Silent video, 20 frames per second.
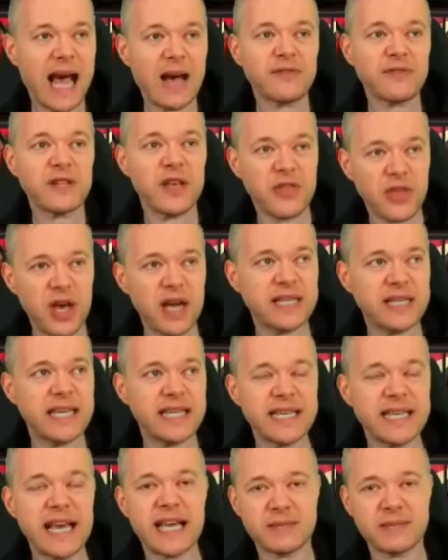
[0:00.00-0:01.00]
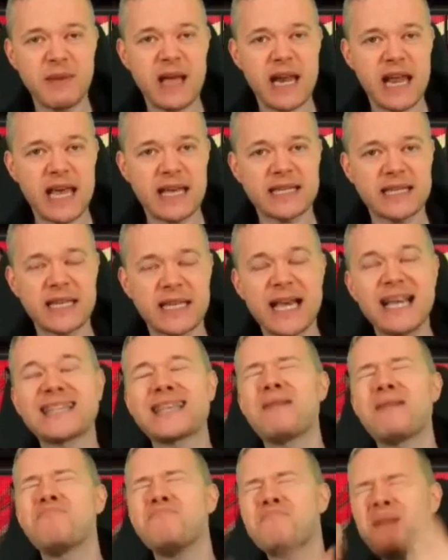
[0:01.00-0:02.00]
after 36 minutes.
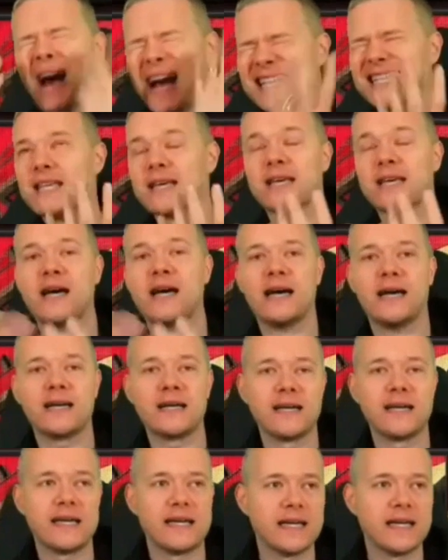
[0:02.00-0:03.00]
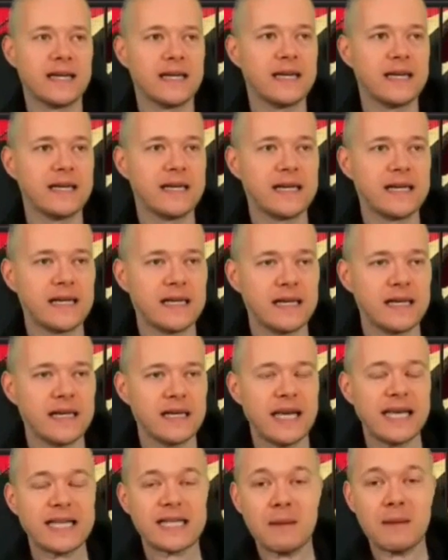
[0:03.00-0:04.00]
It's a massacre.
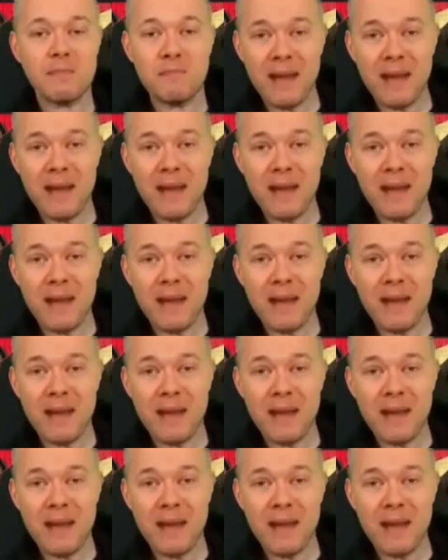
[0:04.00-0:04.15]
It's a